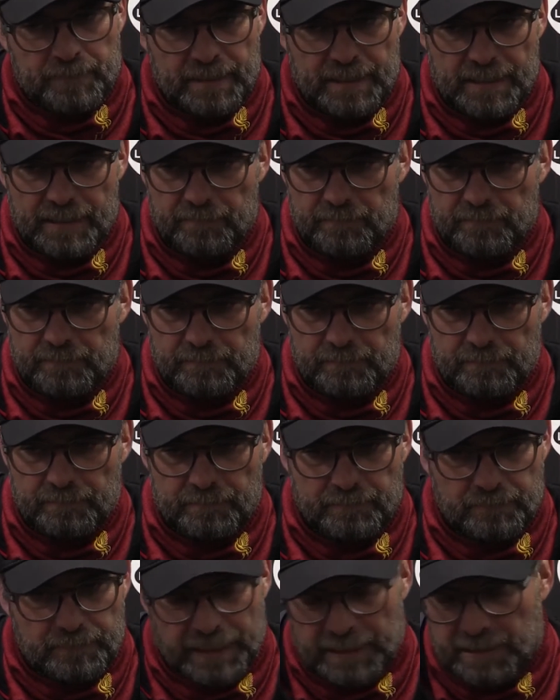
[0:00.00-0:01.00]
Um,
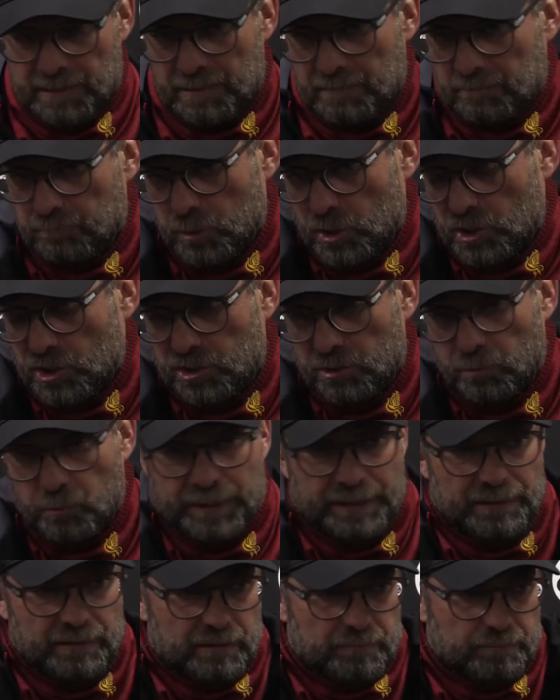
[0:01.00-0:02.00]
that was the
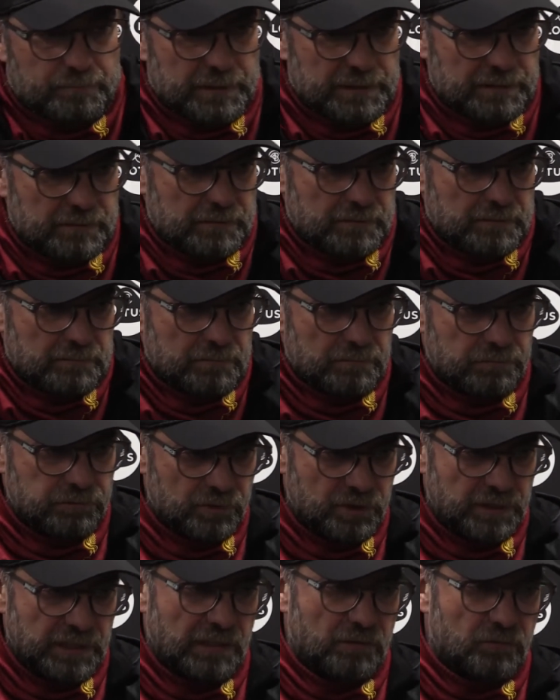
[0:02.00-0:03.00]
win, but um,
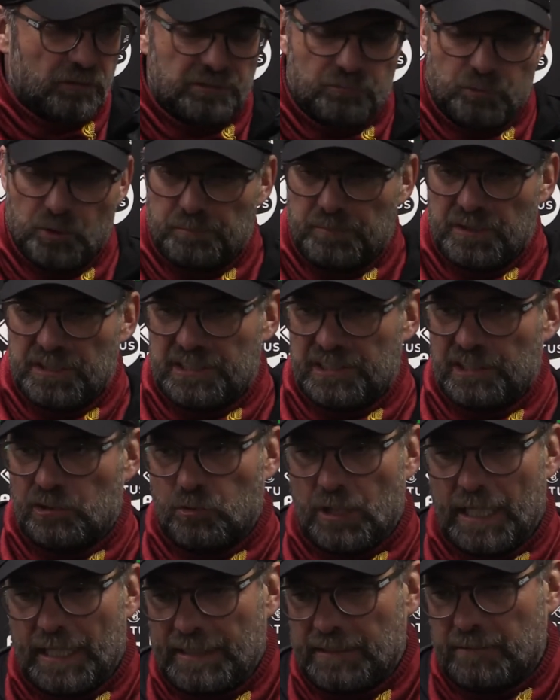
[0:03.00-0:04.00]
still it would be
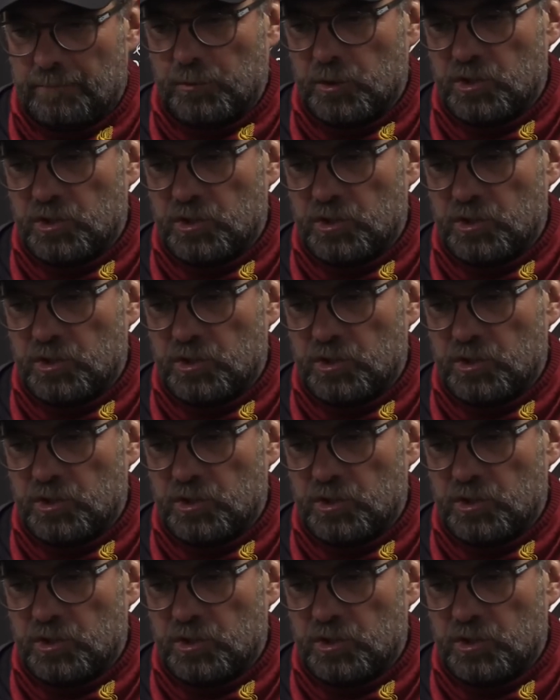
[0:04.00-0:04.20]
still right.